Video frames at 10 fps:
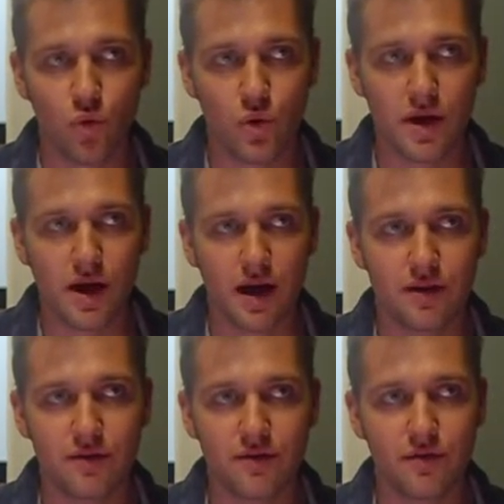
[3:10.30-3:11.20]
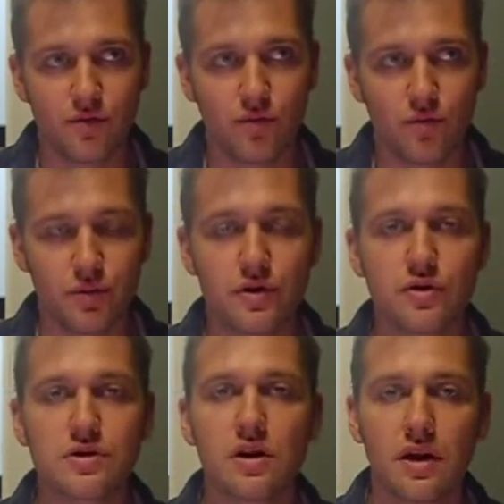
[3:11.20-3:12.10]
we kind of
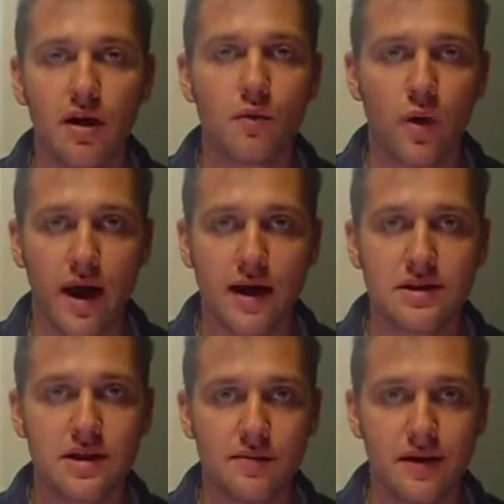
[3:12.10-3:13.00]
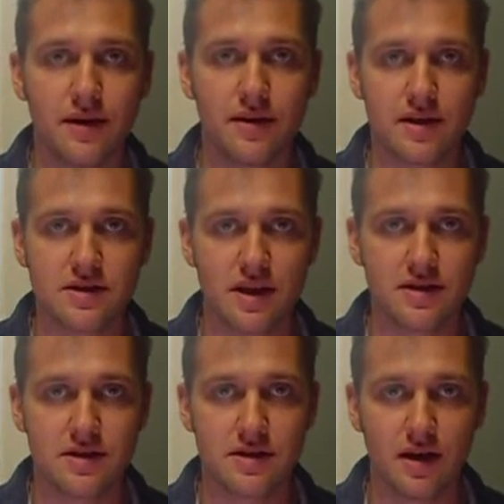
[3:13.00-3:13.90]
produce a lot more ATP than is
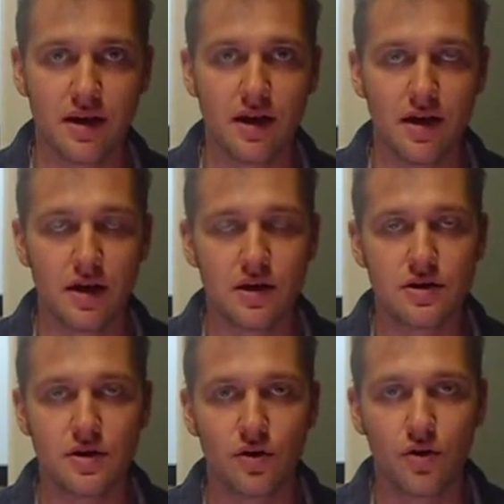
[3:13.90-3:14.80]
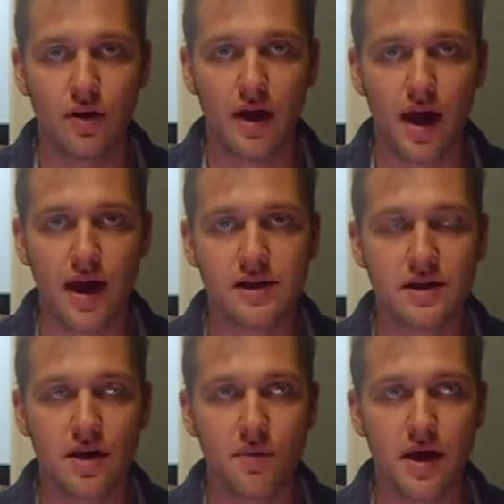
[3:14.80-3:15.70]
necessary. So the
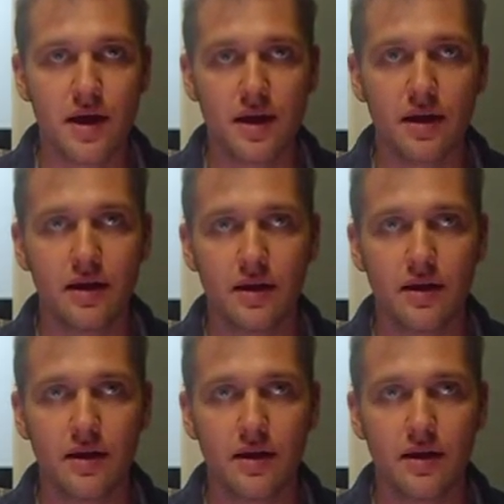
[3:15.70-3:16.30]
ATP,